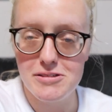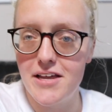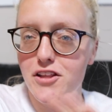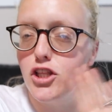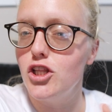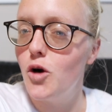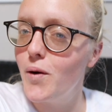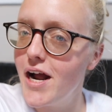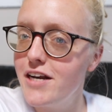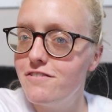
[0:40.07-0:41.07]
but it was on the
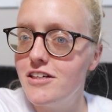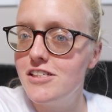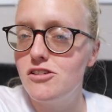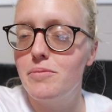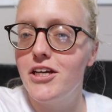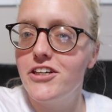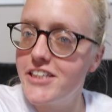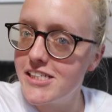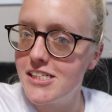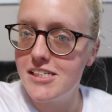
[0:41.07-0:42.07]
lower end of good, so I'm
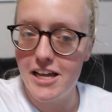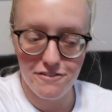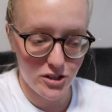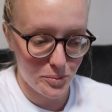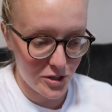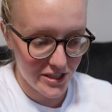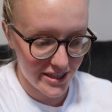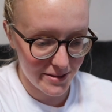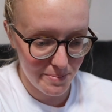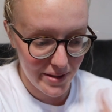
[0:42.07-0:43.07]
curious to see if they'll put
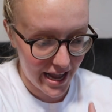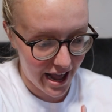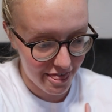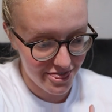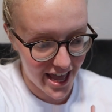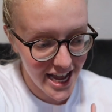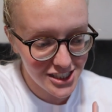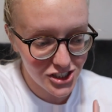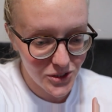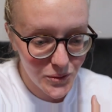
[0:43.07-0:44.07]
me on
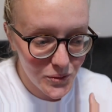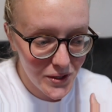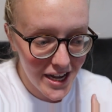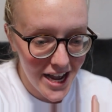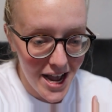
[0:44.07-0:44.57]
that too.